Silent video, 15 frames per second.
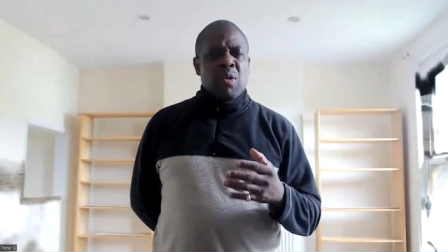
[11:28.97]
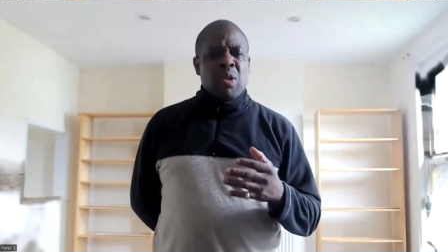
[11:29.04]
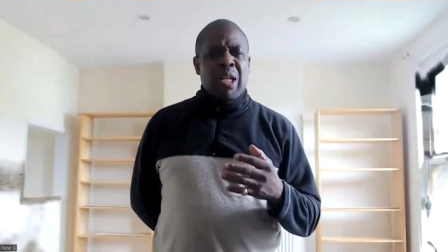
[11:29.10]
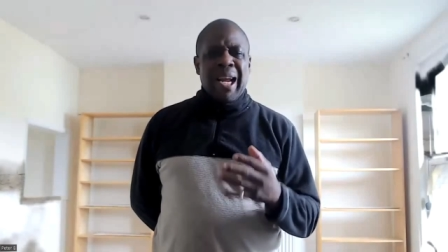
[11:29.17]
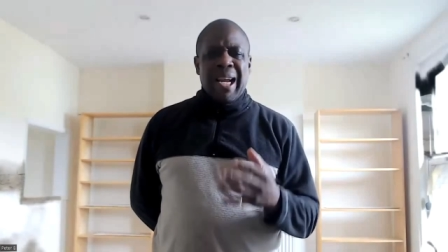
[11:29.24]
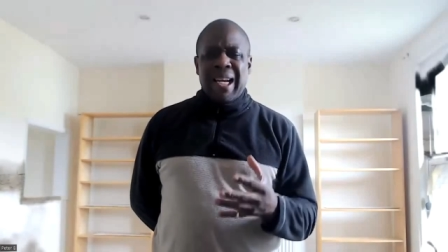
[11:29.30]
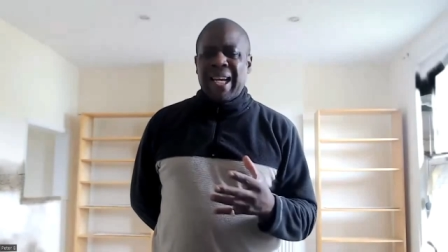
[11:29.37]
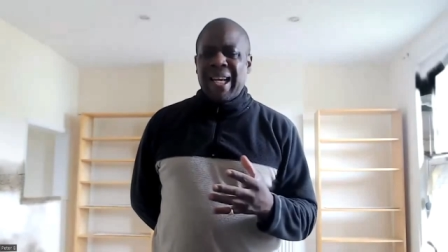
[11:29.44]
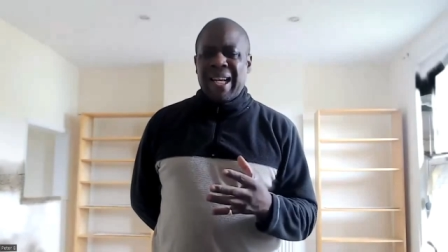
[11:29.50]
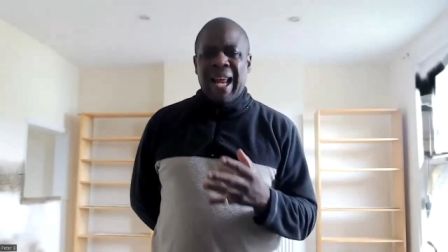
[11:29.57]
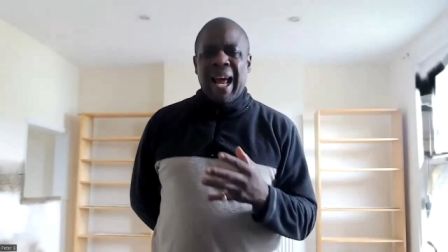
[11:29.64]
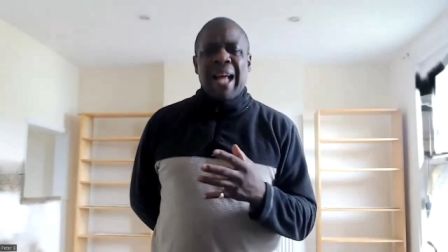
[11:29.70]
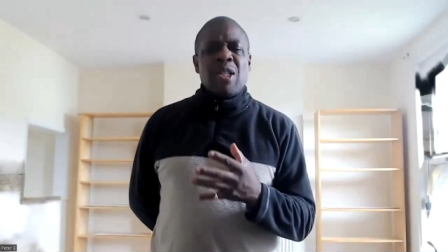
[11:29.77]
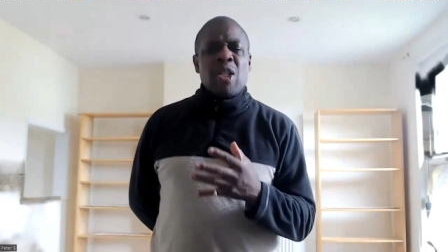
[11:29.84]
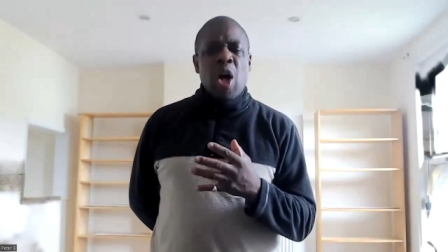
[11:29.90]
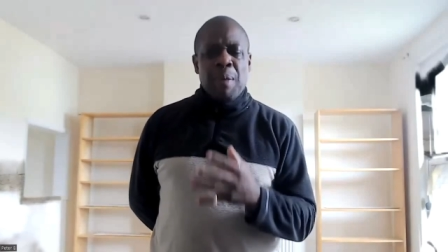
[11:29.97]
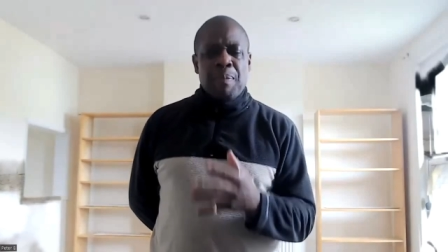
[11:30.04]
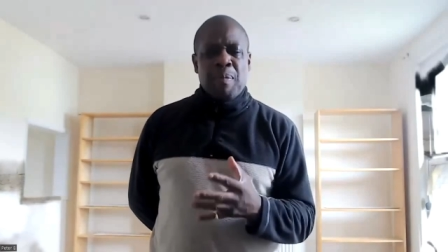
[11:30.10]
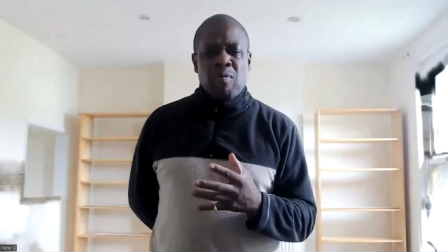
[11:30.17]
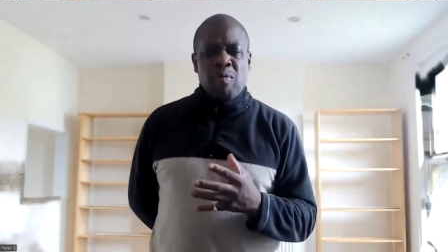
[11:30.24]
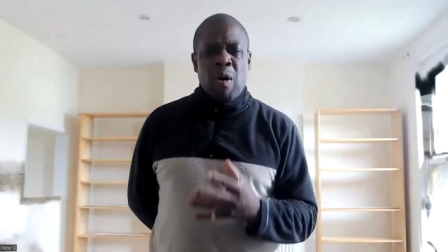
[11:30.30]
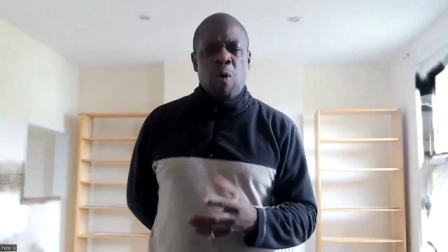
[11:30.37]
taking that
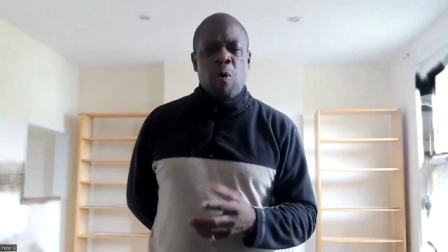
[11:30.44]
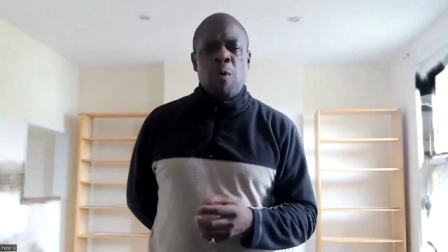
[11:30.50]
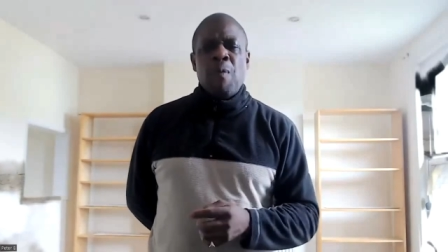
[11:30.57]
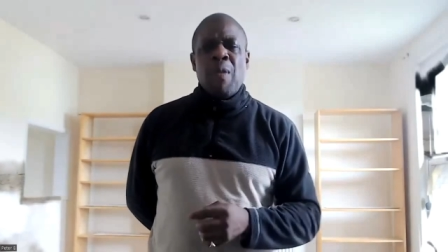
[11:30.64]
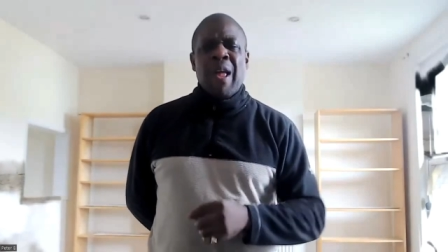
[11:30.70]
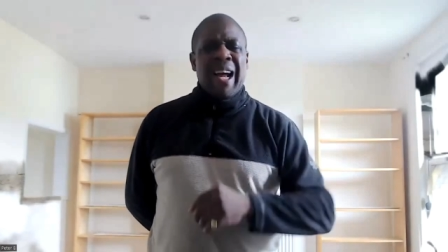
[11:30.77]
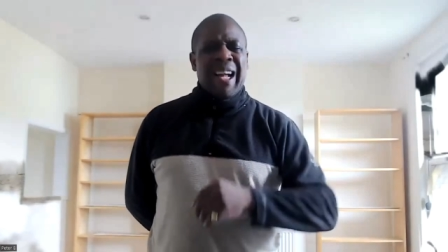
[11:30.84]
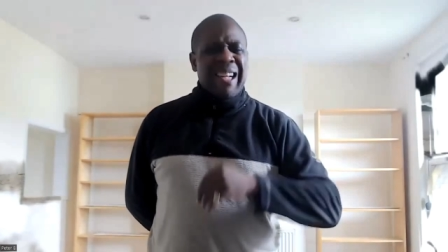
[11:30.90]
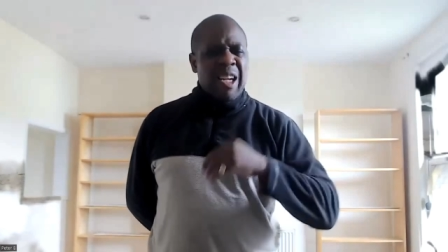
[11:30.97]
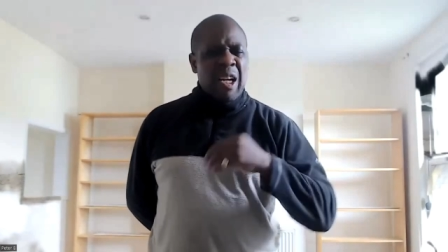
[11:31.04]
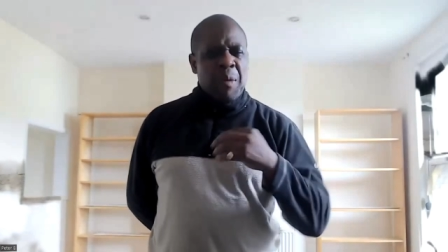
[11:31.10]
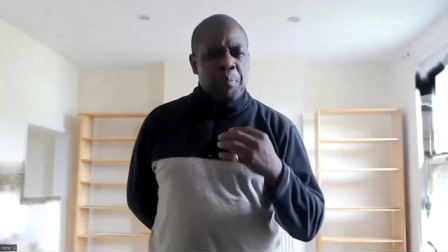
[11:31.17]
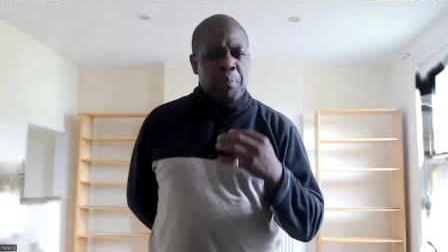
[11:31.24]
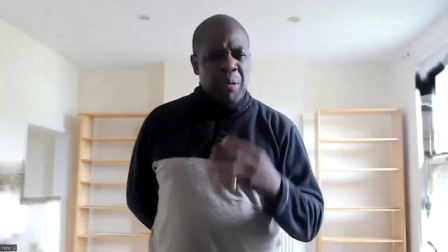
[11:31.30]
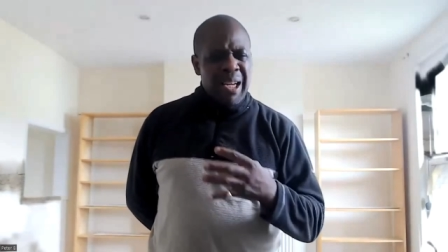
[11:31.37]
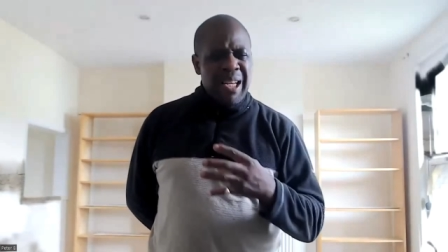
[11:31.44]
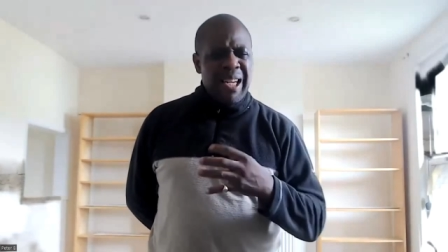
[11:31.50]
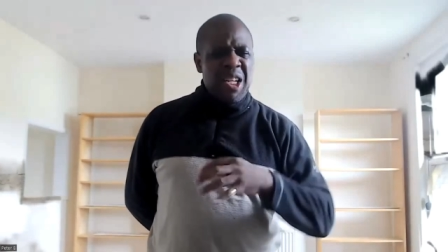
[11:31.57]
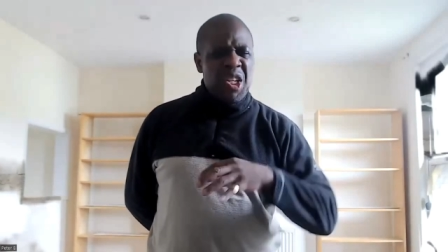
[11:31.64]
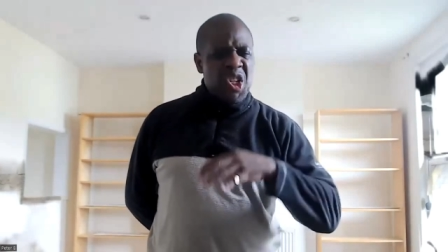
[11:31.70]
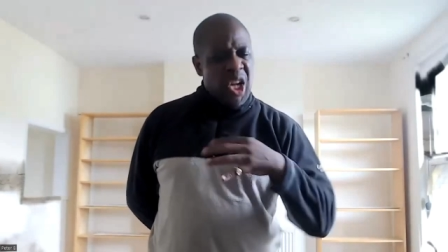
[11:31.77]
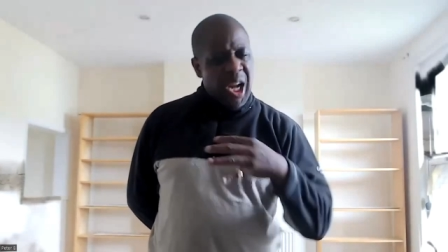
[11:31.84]
type of role and
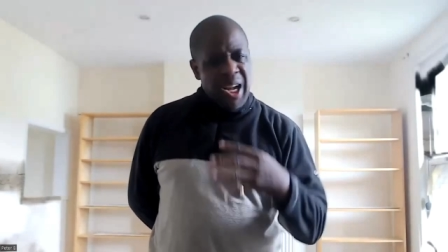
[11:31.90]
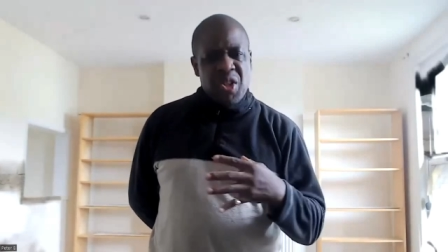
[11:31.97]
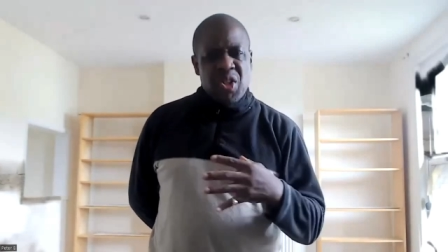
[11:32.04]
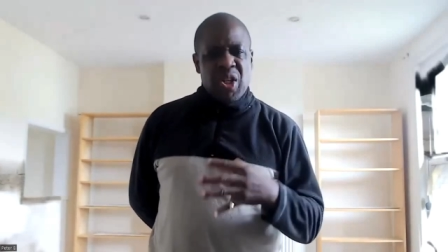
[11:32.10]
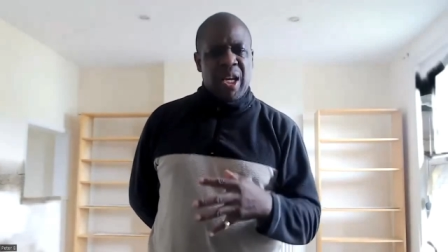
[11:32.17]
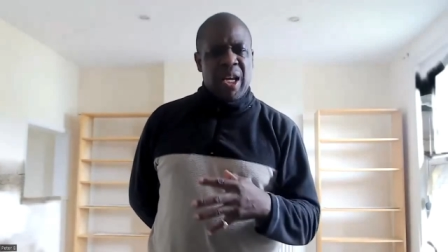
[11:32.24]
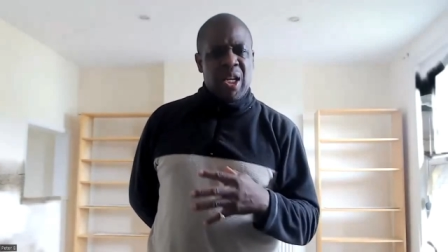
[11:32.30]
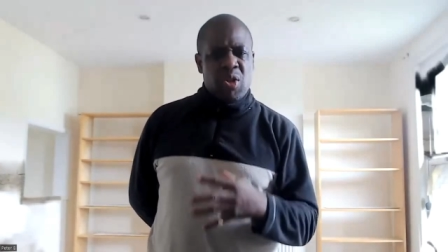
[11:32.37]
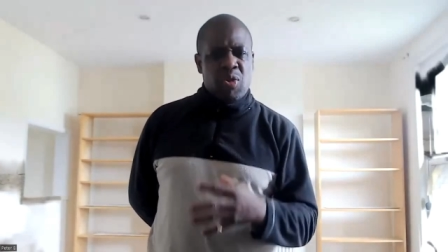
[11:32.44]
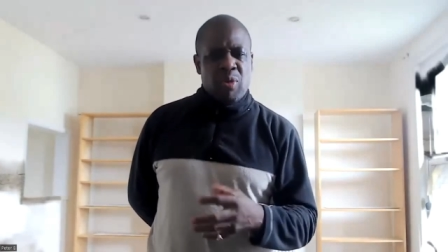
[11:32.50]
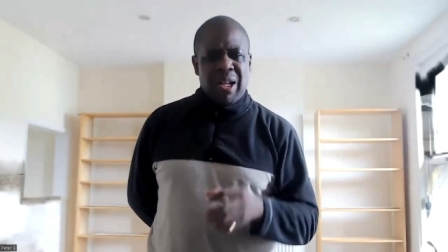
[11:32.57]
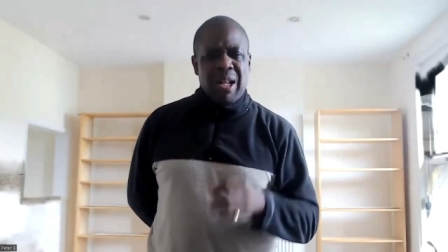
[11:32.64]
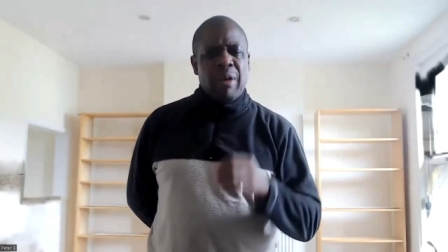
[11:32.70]
completely changing history.